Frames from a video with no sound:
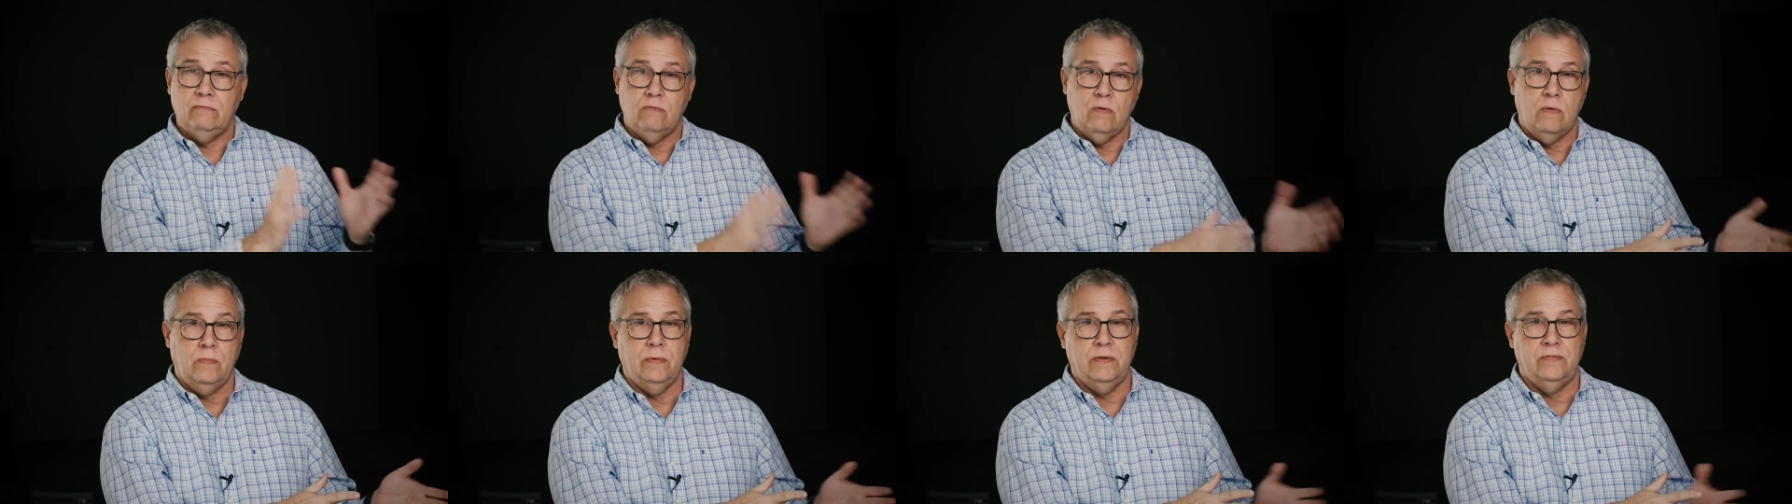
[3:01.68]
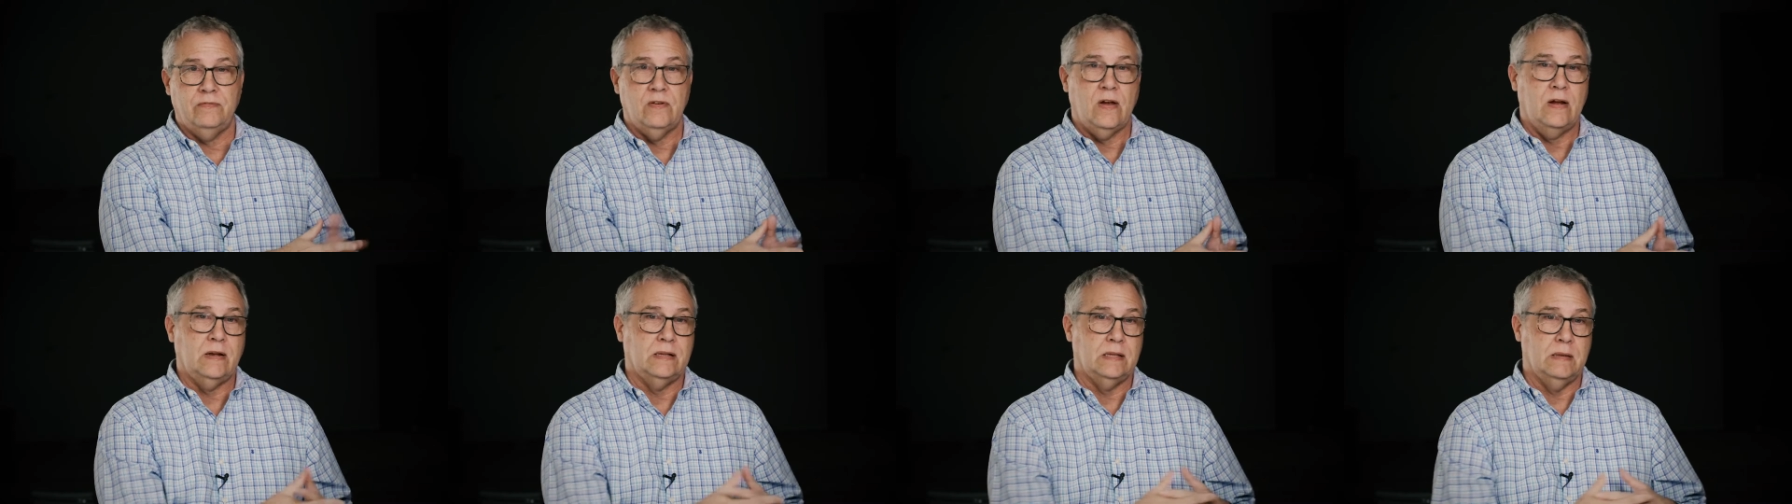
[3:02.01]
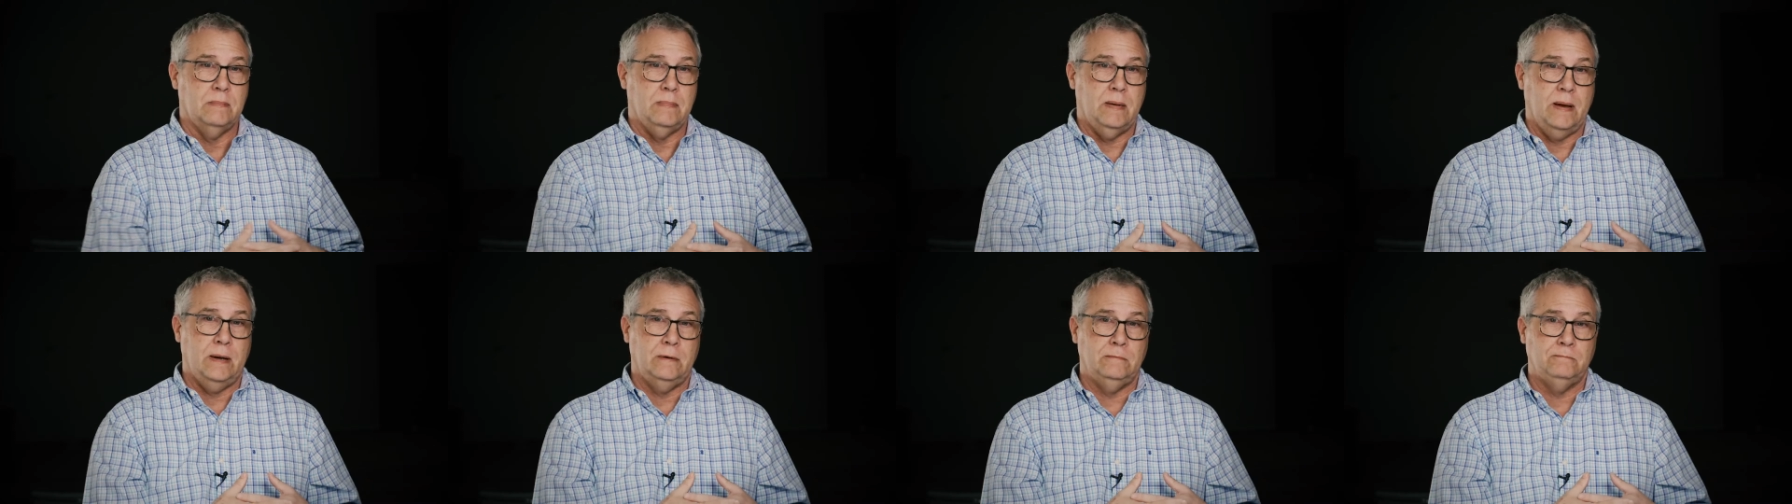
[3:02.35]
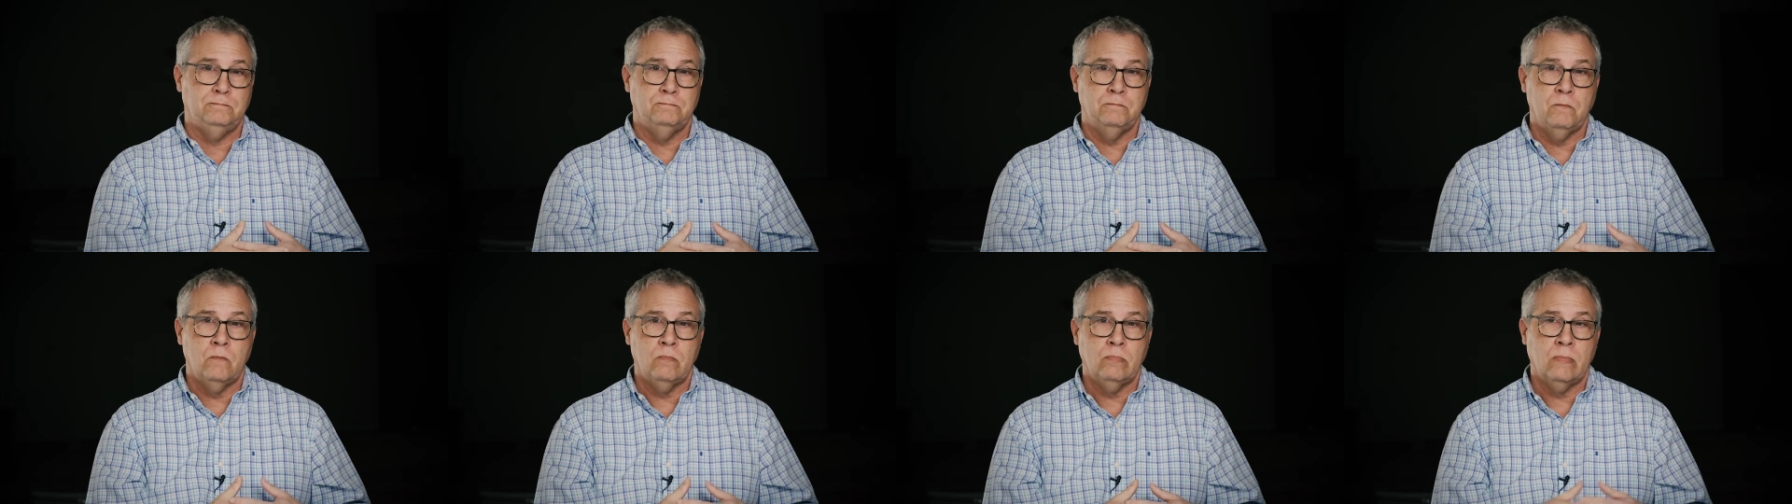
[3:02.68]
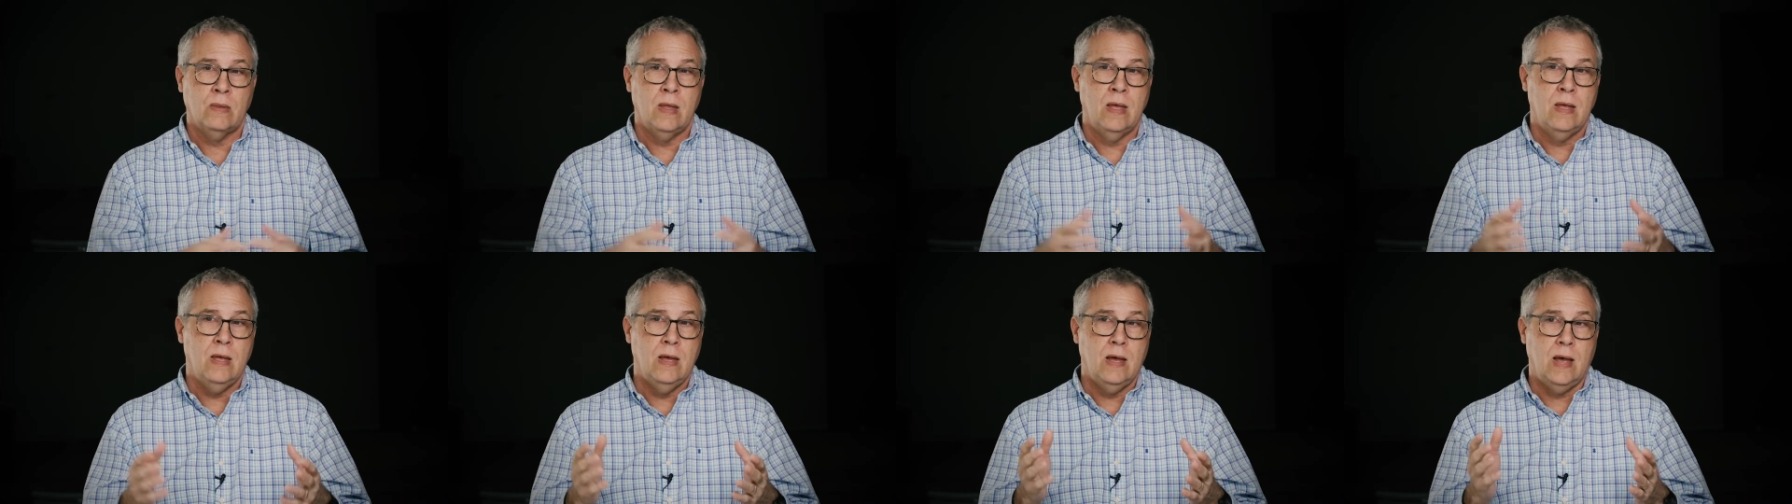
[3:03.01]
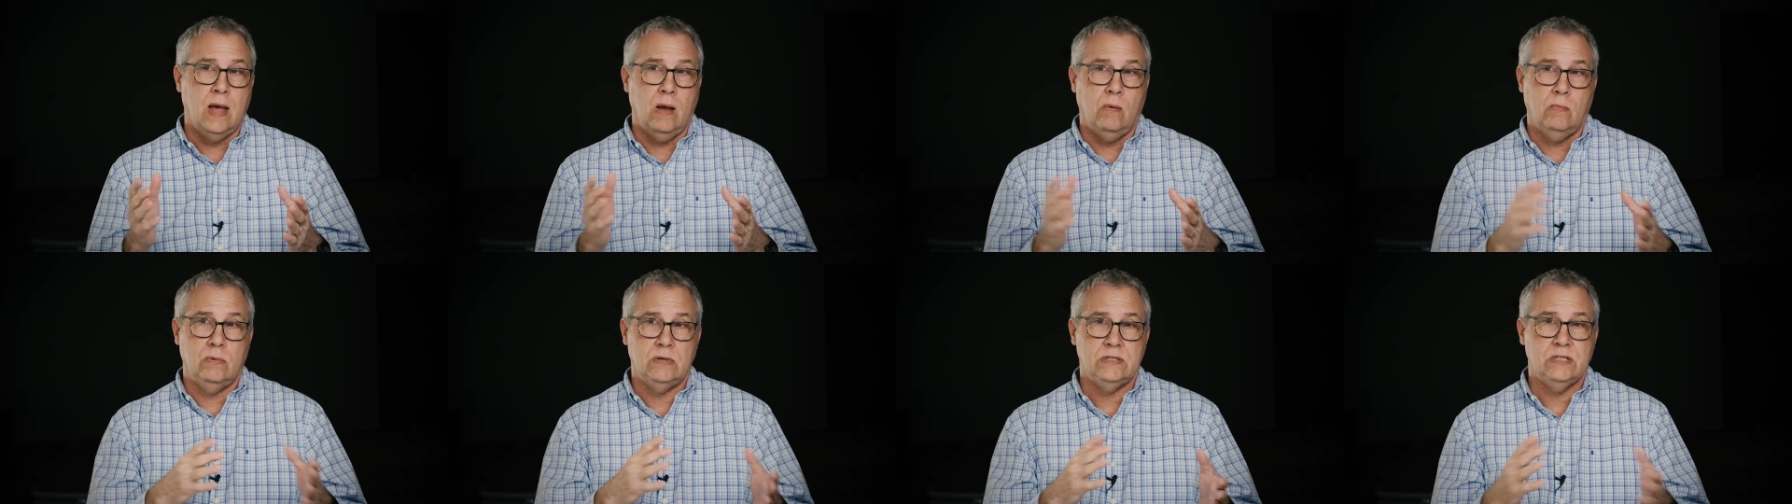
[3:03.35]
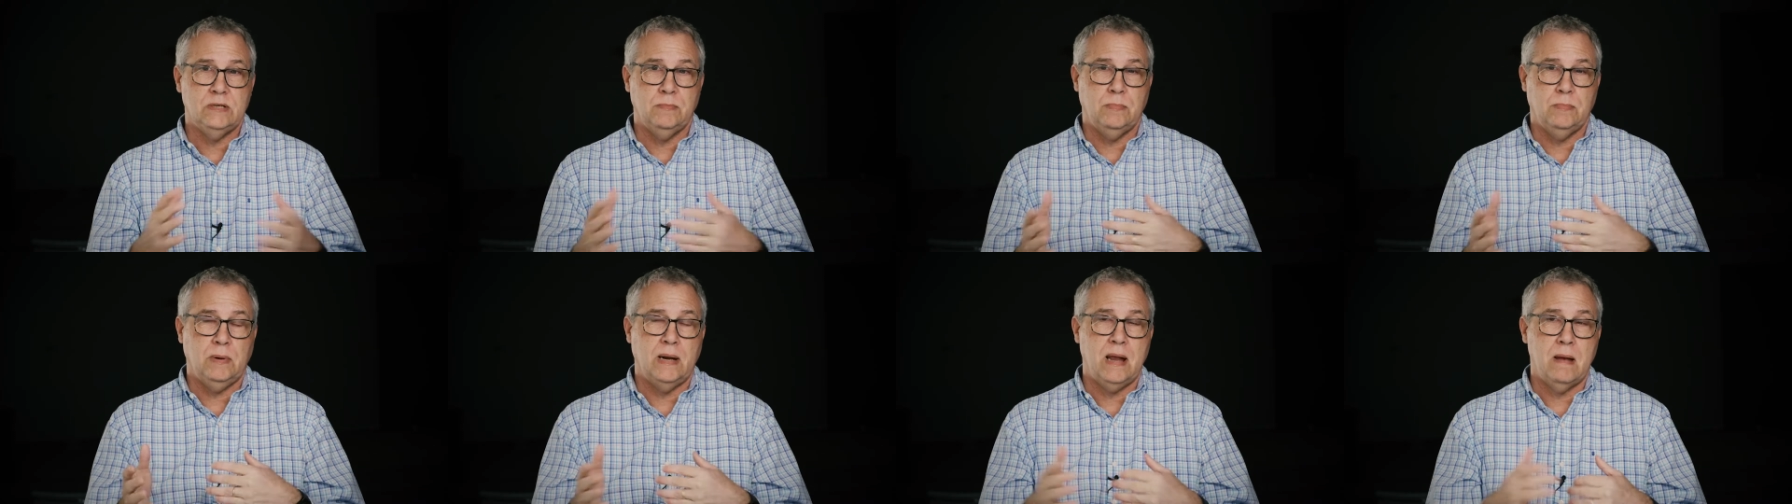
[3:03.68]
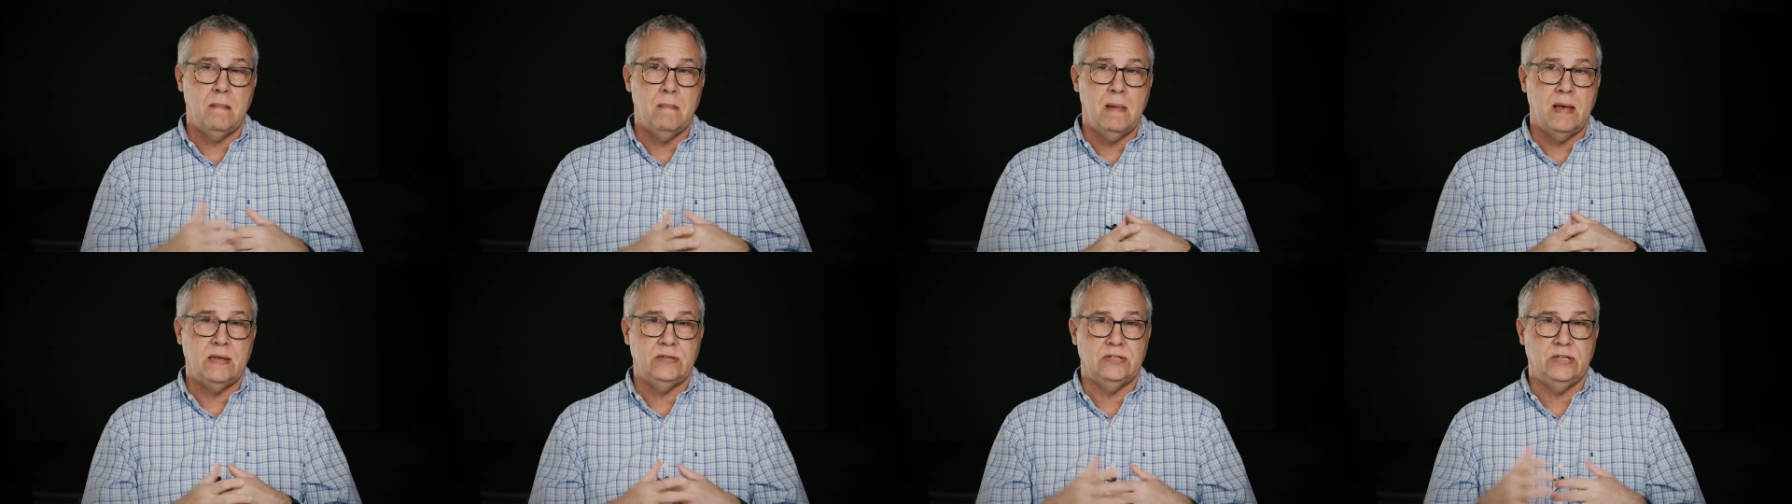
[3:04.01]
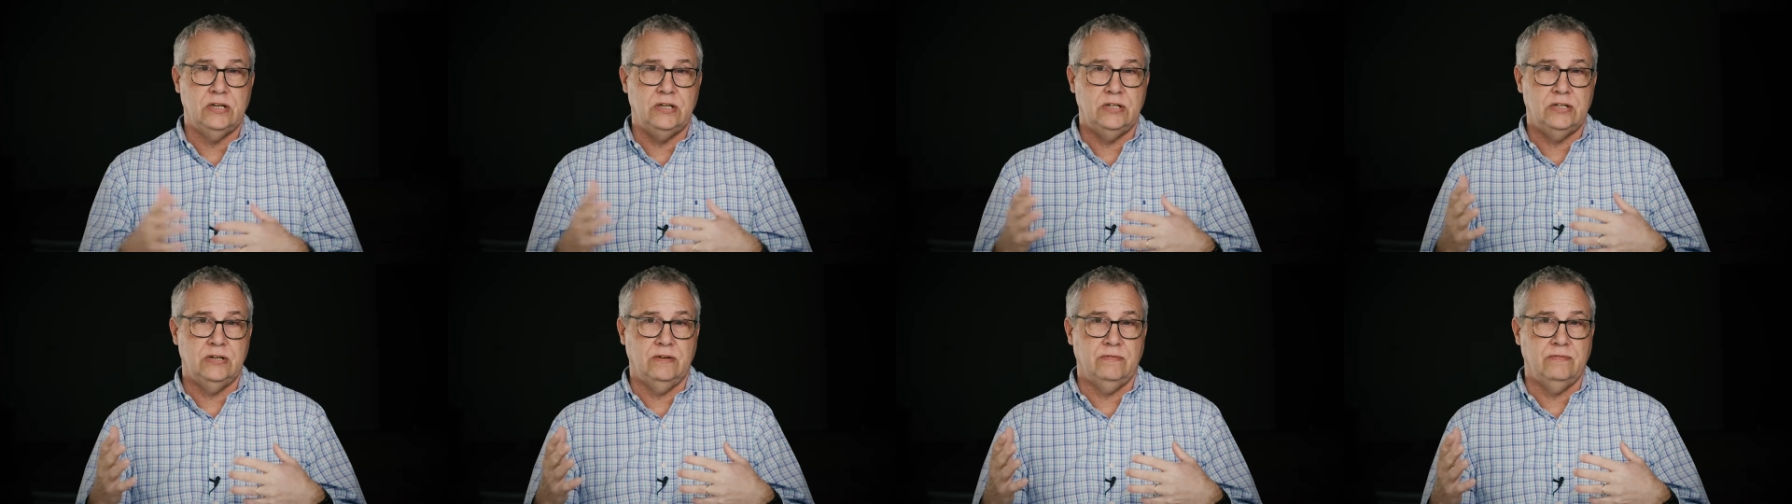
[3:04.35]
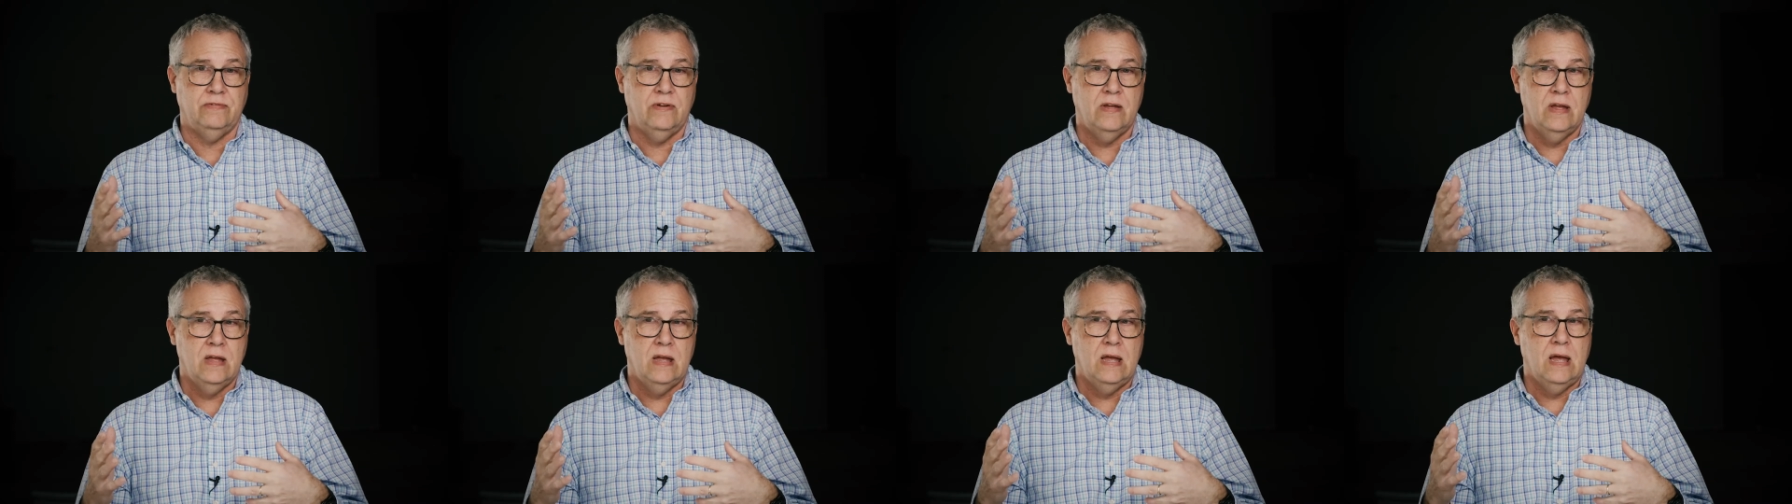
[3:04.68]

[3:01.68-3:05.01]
of what we talked about, I want us to bring a message of,